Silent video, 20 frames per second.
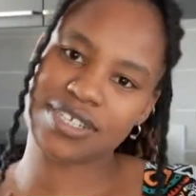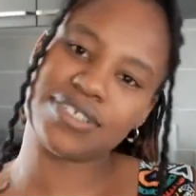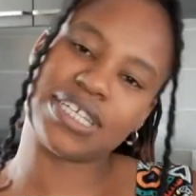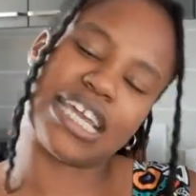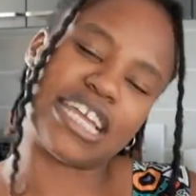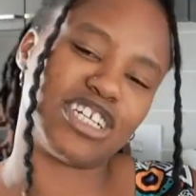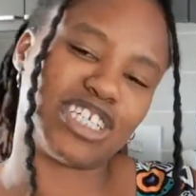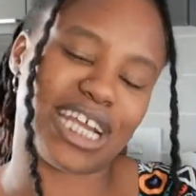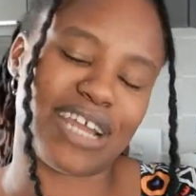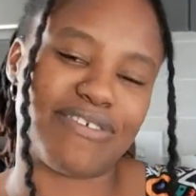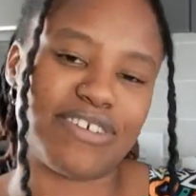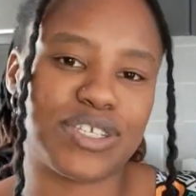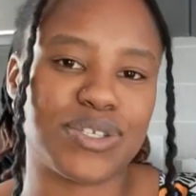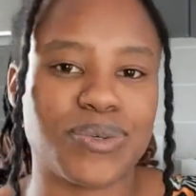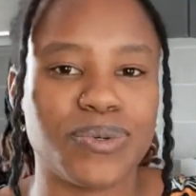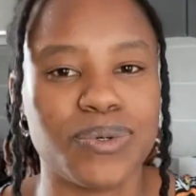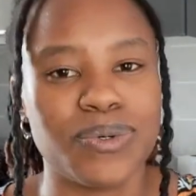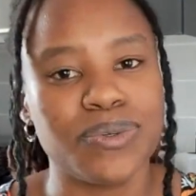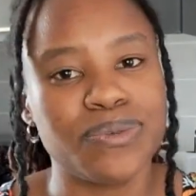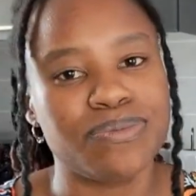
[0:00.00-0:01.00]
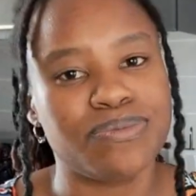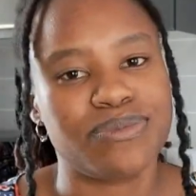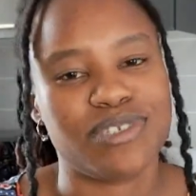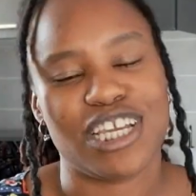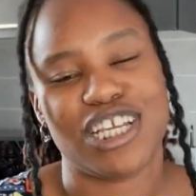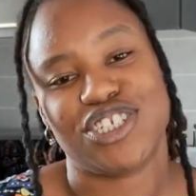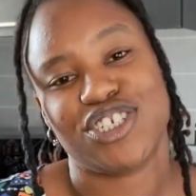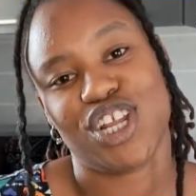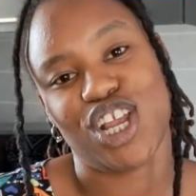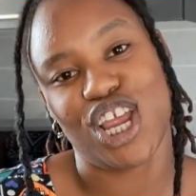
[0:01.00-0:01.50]
Get a driving school,
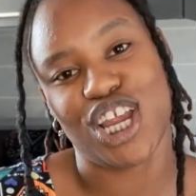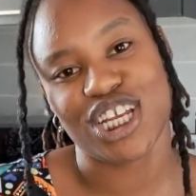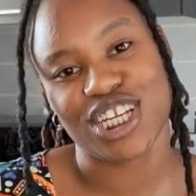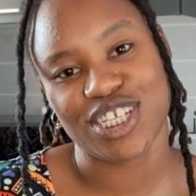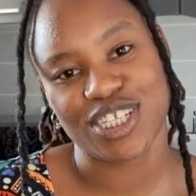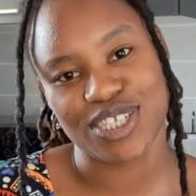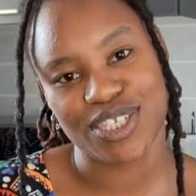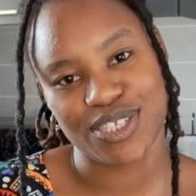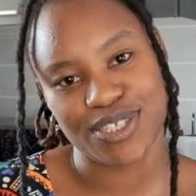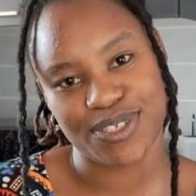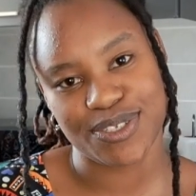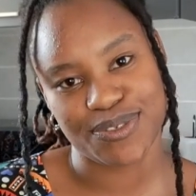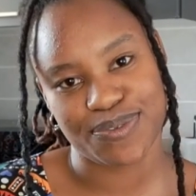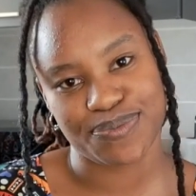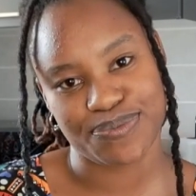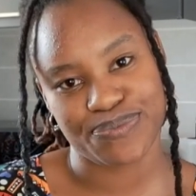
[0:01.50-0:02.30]
get your learners,